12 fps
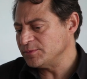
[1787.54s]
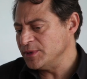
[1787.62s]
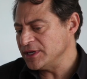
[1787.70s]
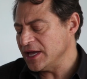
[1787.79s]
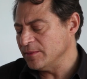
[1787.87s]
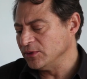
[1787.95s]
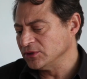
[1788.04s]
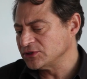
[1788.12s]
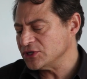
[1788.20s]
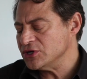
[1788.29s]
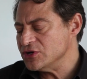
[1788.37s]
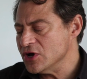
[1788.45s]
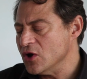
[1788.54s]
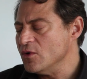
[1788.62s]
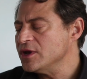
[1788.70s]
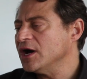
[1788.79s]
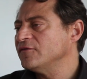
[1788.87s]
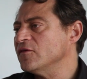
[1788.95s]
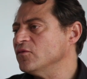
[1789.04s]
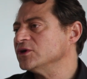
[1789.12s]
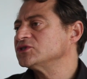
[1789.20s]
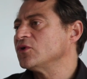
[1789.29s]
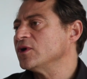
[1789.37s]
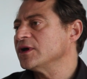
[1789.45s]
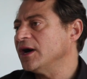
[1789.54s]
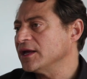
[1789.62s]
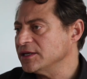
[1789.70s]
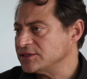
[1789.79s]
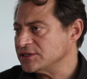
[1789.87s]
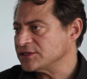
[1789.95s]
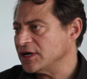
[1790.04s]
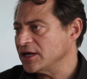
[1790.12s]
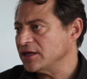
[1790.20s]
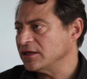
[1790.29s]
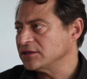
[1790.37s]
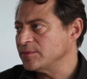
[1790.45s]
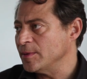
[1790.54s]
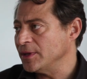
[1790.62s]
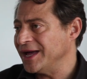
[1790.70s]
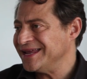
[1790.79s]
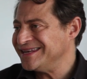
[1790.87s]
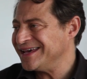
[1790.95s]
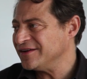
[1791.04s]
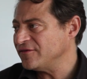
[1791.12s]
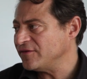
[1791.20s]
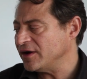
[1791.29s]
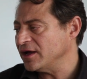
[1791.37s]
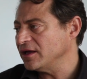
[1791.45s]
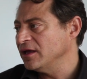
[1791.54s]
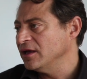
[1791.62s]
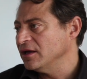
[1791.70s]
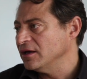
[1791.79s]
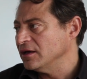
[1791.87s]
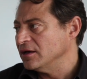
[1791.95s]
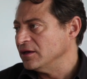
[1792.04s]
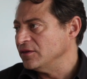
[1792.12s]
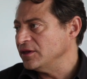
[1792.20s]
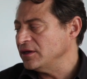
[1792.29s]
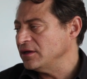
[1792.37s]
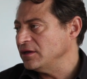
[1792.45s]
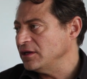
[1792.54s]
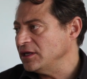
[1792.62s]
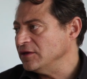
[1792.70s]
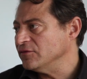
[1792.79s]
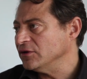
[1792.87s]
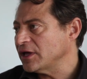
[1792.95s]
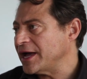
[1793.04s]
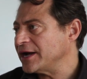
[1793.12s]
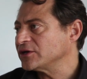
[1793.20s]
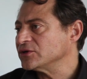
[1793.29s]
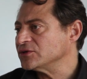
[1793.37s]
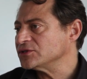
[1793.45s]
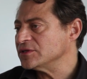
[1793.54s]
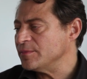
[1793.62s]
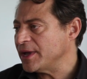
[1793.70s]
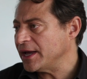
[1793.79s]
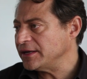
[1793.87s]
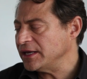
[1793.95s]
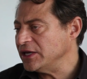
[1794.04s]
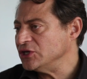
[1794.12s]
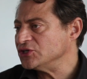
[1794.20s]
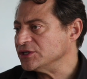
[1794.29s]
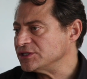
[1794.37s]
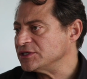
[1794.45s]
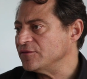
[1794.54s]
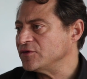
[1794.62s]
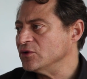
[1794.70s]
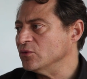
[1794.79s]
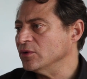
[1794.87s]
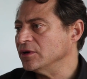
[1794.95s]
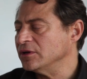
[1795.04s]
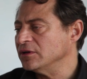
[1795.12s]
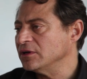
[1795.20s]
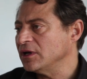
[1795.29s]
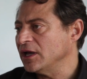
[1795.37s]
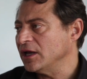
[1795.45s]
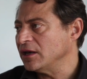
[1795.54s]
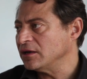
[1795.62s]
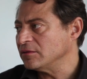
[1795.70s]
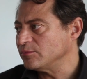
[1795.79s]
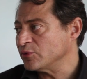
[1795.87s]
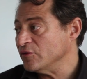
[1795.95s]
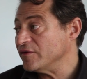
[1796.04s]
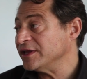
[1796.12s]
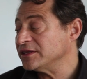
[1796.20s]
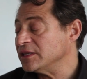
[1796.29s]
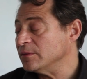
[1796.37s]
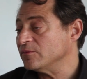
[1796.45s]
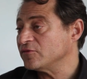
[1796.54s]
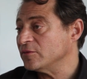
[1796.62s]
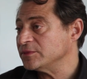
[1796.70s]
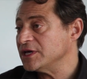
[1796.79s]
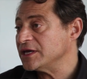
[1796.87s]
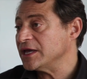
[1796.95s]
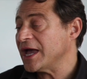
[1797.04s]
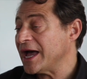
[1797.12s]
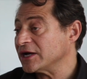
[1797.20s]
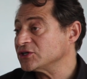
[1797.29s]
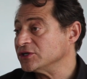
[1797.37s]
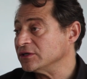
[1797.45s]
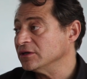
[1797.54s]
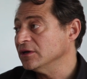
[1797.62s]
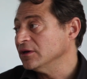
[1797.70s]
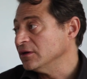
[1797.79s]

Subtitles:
being able to know enough of what's going on in society to be able to identify the evil actors, the bad agents, if you would, and prevent them from taking action.